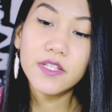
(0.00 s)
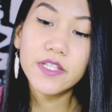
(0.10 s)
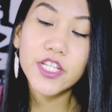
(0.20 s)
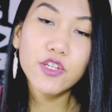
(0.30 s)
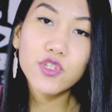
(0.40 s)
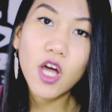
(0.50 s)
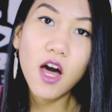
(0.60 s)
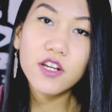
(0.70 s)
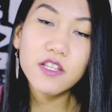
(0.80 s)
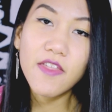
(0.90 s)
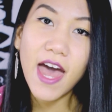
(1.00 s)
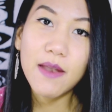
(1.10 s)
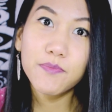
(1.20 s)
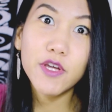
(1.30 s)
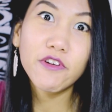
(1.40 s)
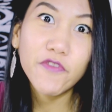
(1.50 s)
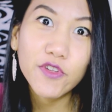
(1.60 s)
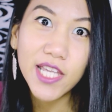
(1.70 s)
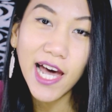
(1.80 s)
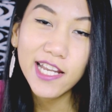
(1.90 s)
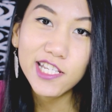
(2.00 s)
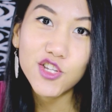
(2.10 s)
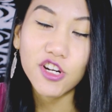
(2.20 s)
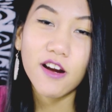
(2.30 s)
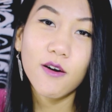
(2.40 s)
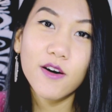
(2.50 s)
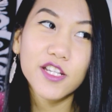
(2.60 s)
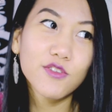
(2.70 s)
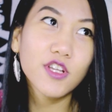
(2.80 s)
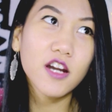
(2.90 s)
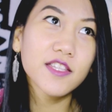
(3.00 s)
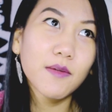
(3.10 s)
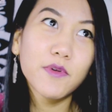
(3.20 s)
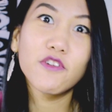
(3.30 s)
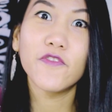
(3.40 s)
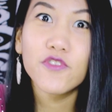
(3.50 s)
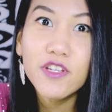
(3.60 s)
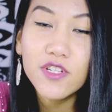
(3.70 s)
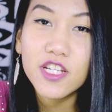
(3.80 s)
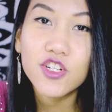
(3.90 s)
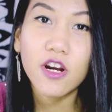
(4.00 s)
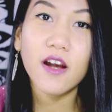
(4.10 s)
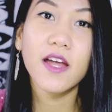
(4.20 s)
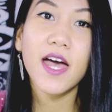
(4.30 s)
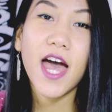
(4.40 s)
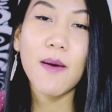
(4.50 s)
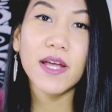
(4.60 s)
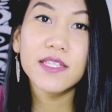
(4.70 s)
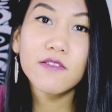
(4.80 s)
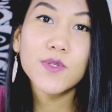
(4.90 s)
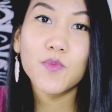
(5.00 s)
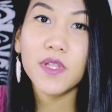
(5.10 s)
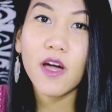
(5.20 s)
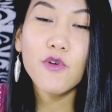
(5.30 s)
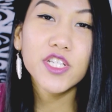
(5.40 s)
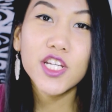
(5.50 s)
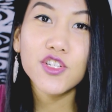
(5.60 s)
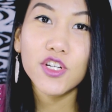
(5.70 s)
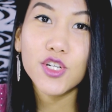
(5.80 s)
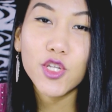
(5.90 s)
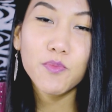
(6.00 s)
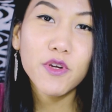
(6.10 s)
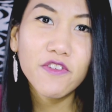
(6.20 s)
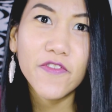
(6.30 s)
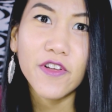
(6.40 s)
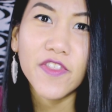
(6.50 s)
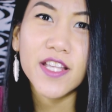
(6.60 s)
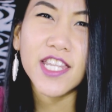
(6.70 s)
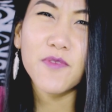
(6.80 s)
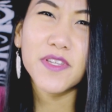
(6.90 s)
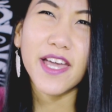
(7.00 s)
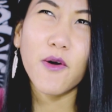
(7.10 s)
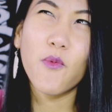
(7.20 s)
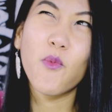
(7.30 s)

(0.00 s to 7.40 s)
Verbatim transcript: did you talk to that beautiful Thai teacher? Or did you talk to that beautiful new teacher? And my students would be like, oh teacher, you're so beautiful and things. And I'd be like,